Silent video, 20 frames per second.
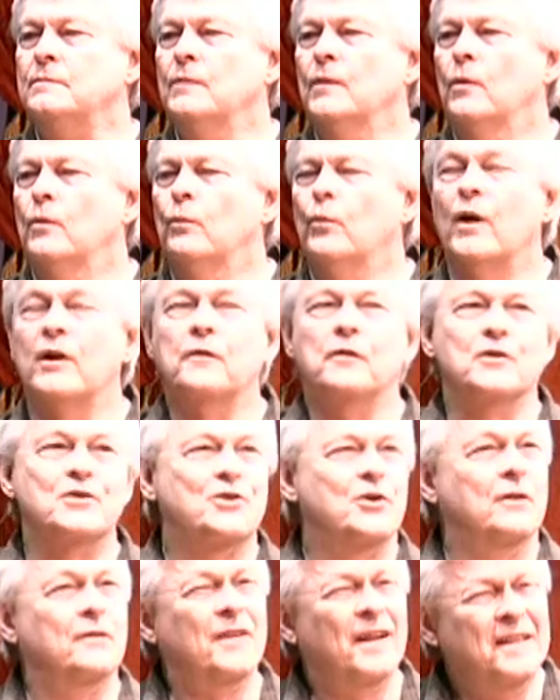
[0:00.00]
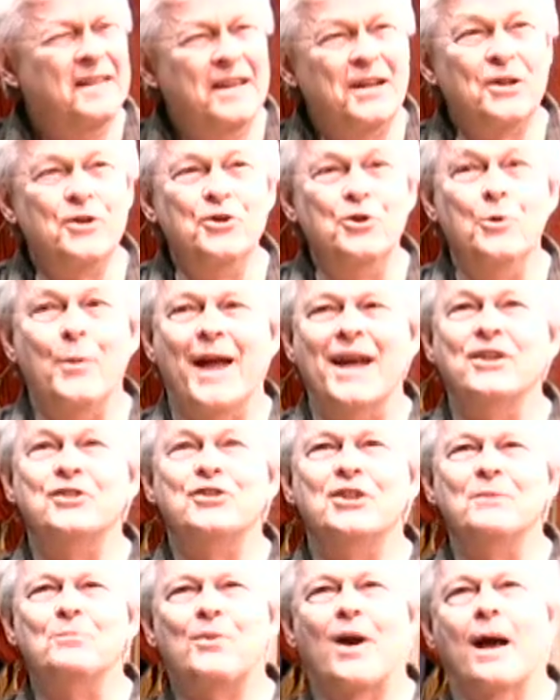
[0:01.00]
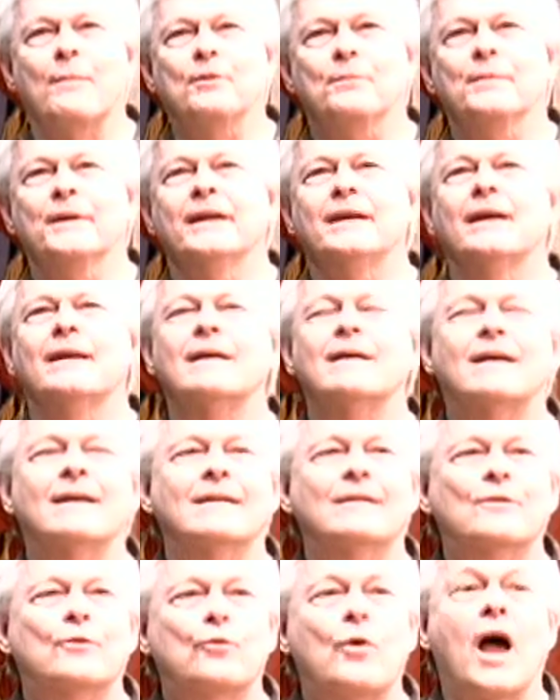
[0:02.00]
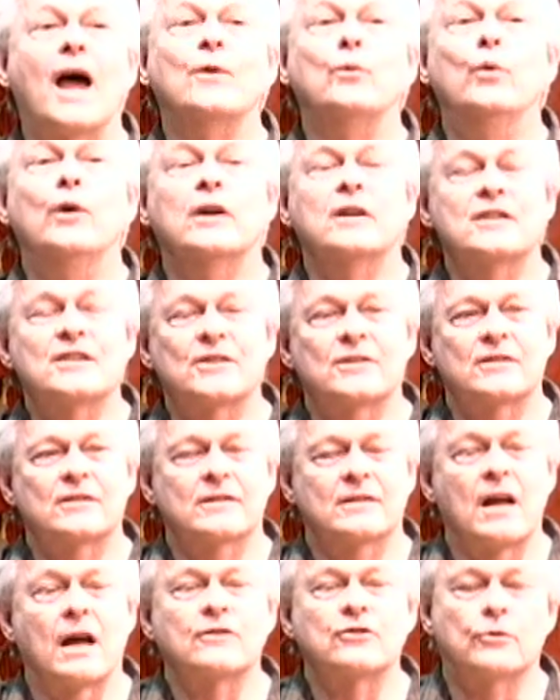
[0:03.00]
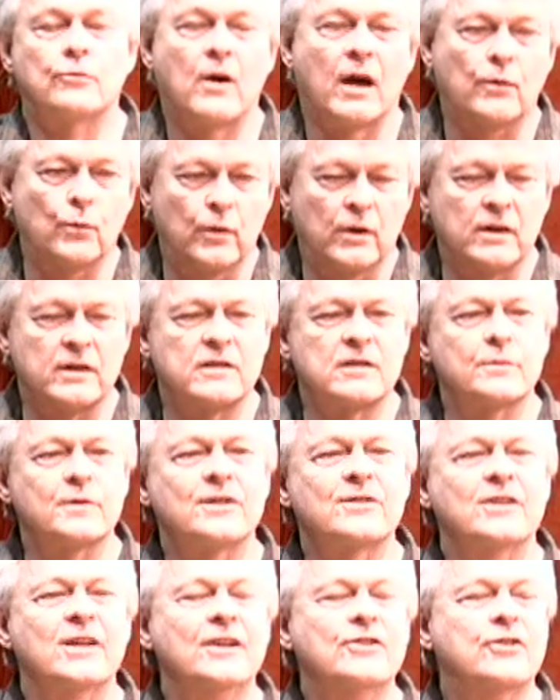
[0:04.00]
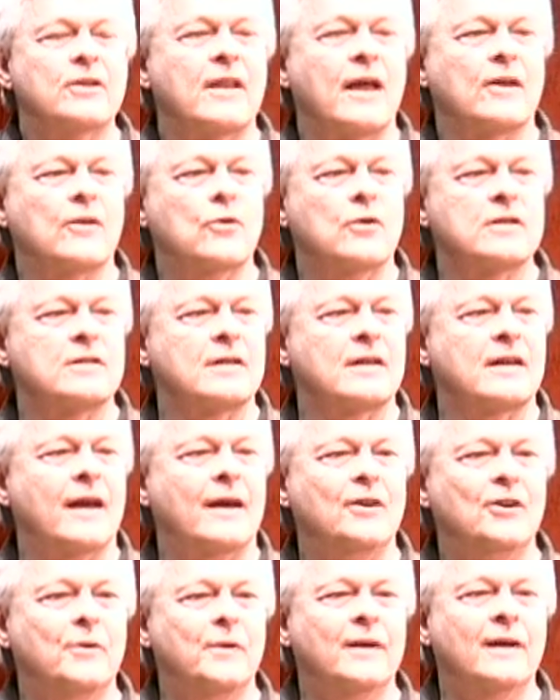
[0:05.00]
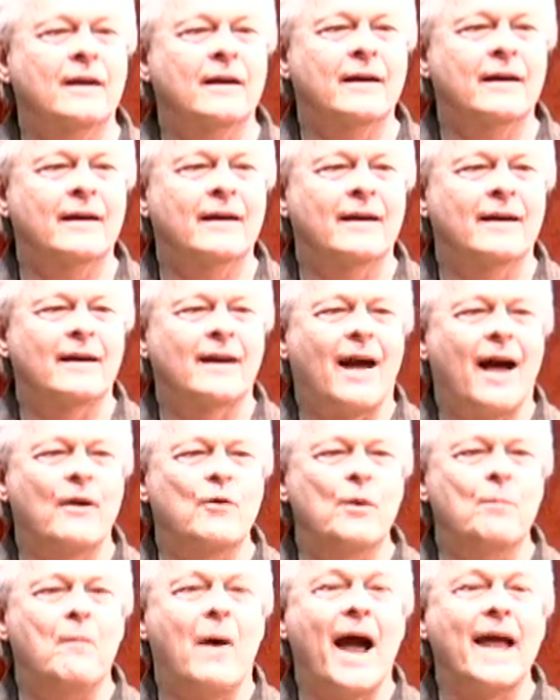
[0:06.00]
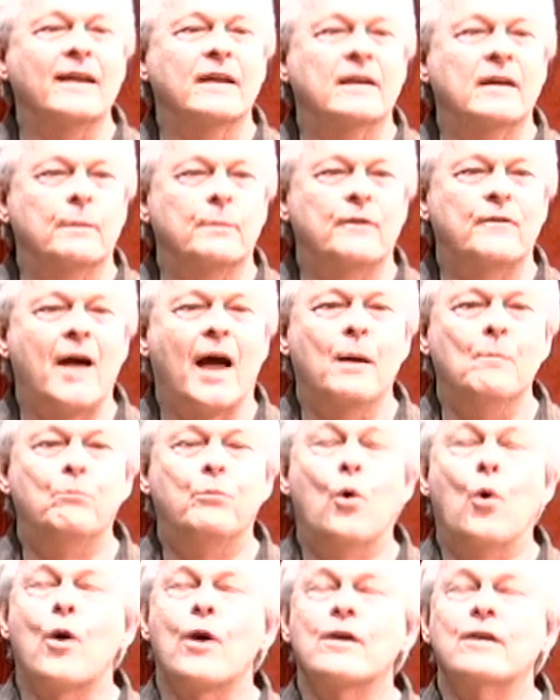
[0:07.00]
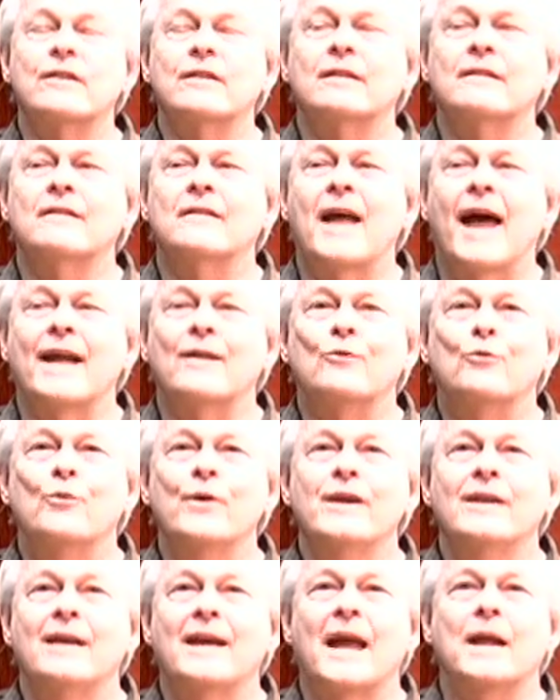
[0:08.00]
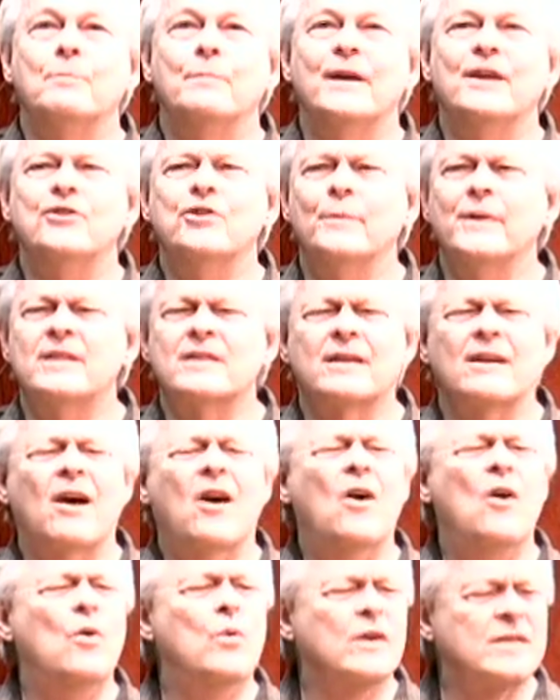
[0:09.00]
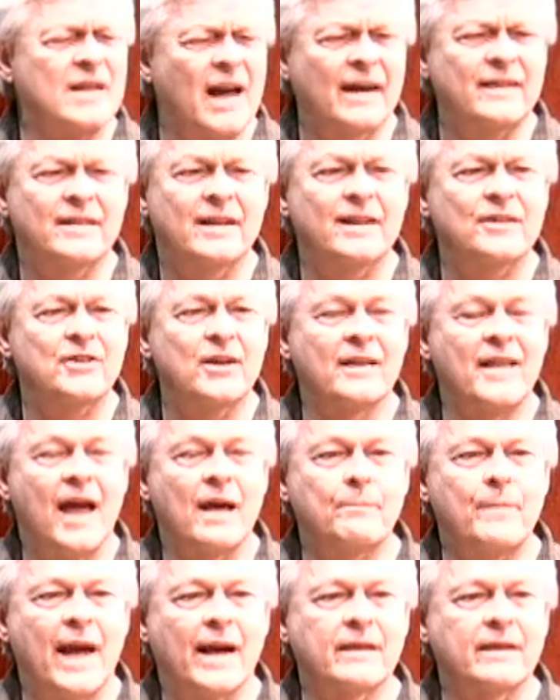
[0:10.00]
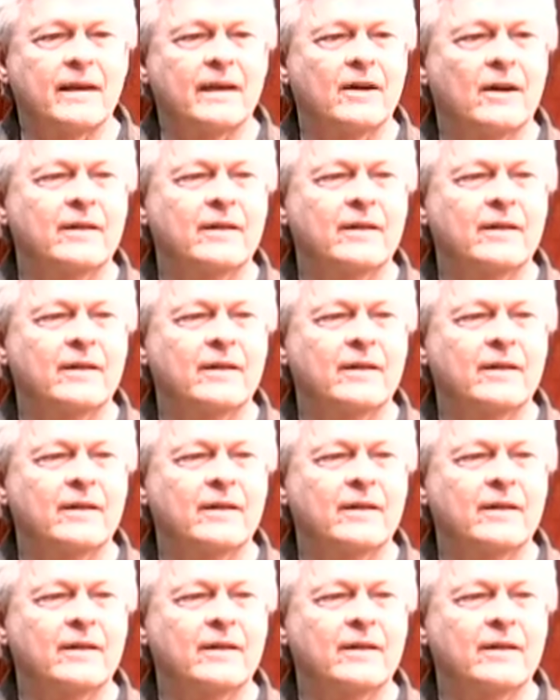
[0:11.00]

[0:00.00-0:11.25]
Wonderful, sort of a little new agey probably. Ron Willis, Dr. Ron Willis was teaching that course at KU, and I reminded him of how important that reading had been to me. He said, "Oh, was I teaching that back then?"